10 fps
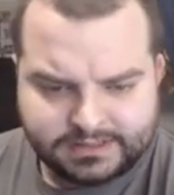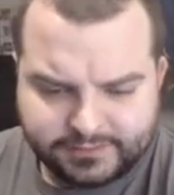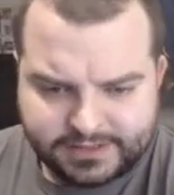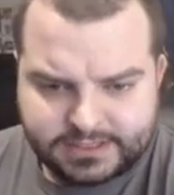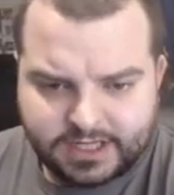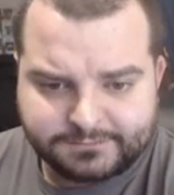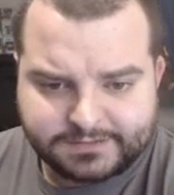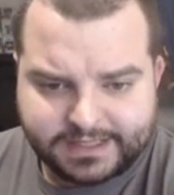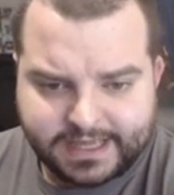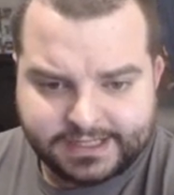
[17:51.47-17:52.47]
It's really
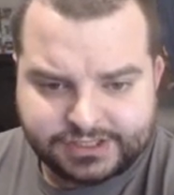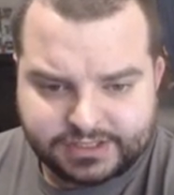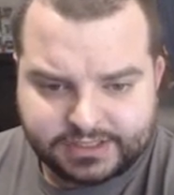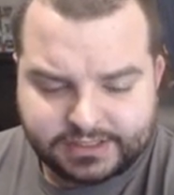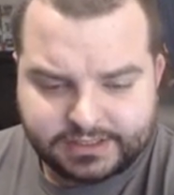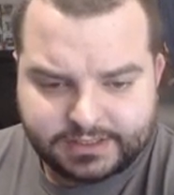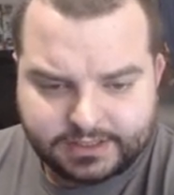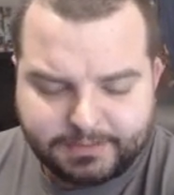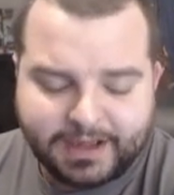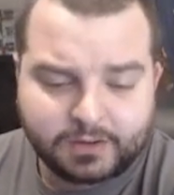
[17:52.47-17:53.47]
tough to gauge
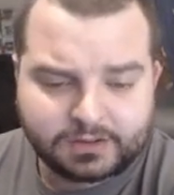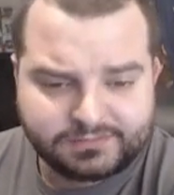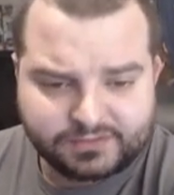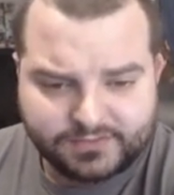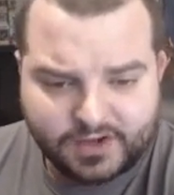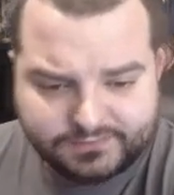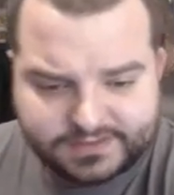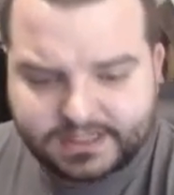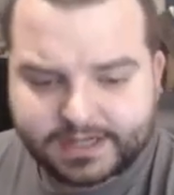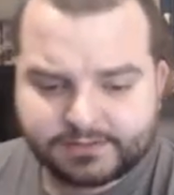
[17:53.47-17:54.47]
the power level of all
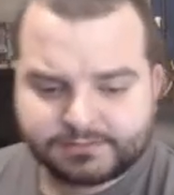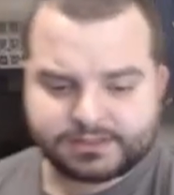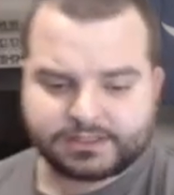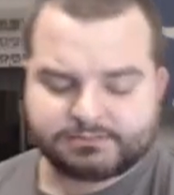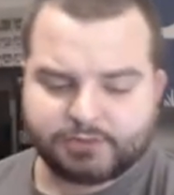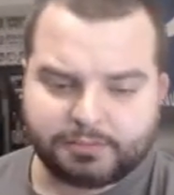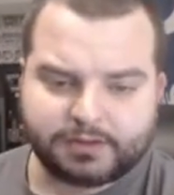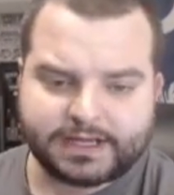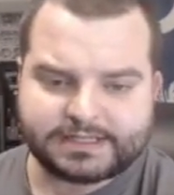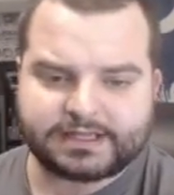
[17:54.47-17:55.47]
of these items, because
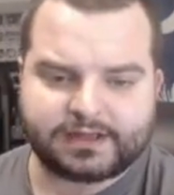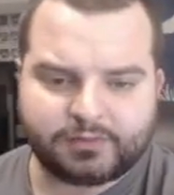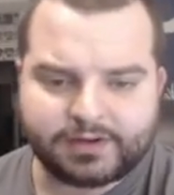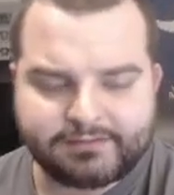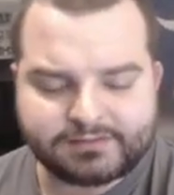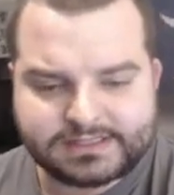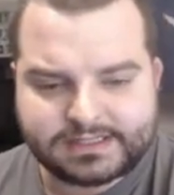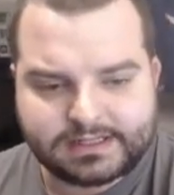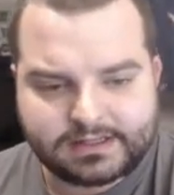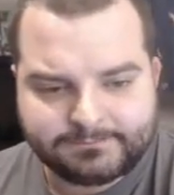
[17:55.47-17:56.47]
Mobilize, we have to
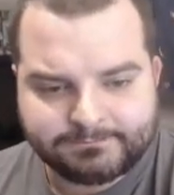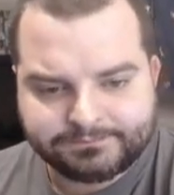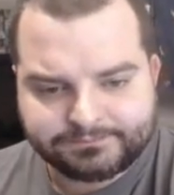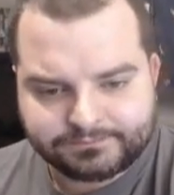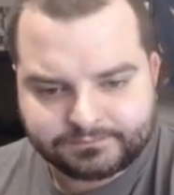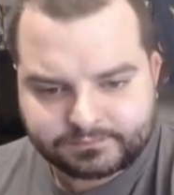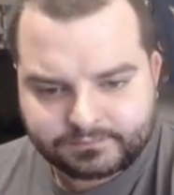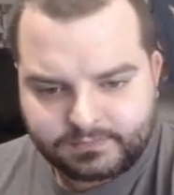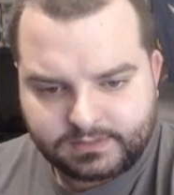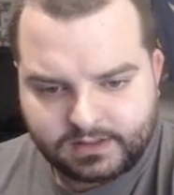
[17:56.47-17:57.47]
see
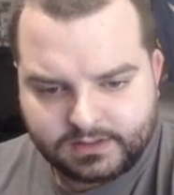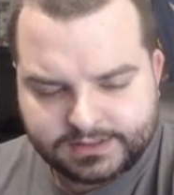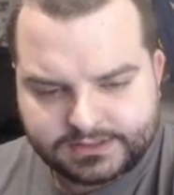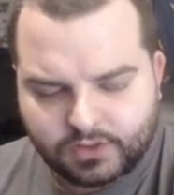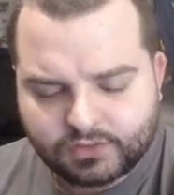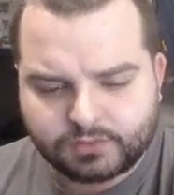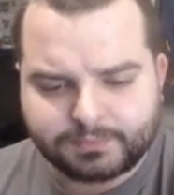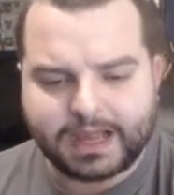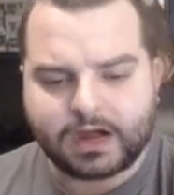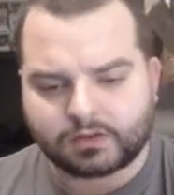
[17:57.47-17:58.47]
the
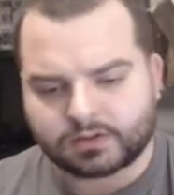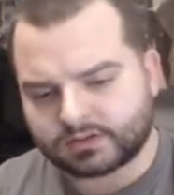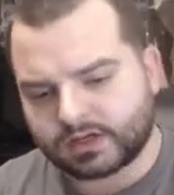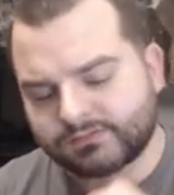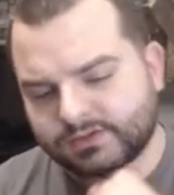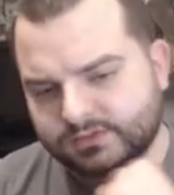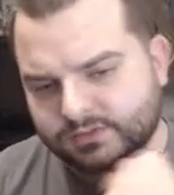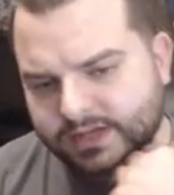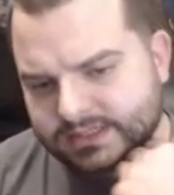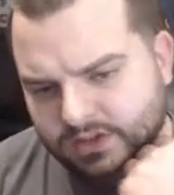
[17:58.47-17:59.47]
total power of
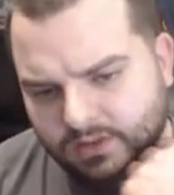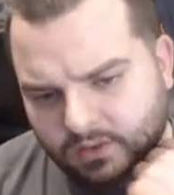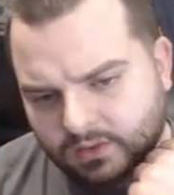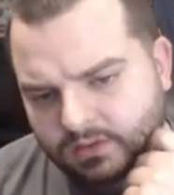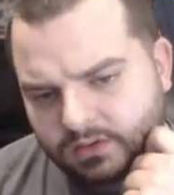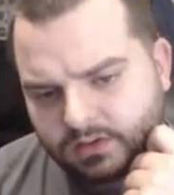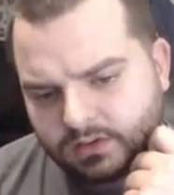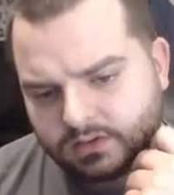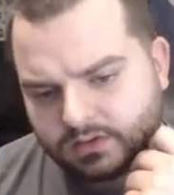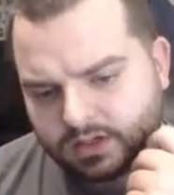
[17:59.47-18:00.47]
Recruit as a whole,
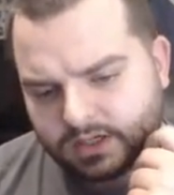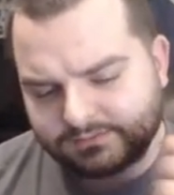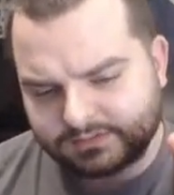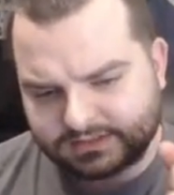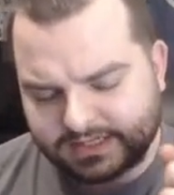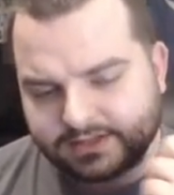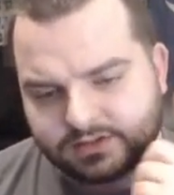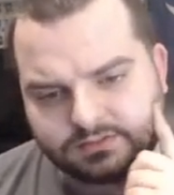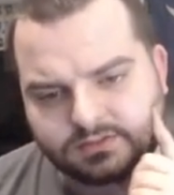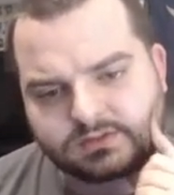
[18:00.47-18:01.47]
of the
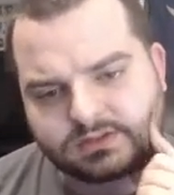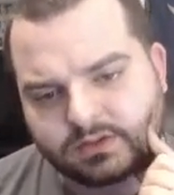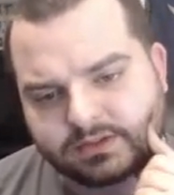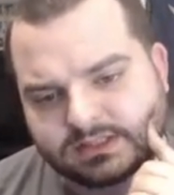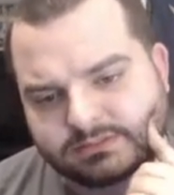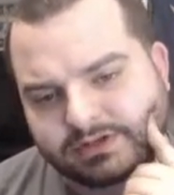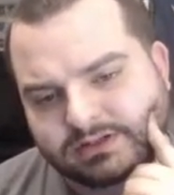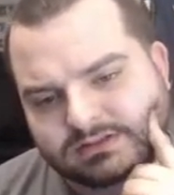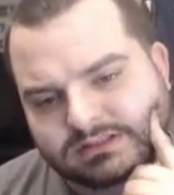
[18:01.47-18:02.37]
tiny little Recruit tokens, but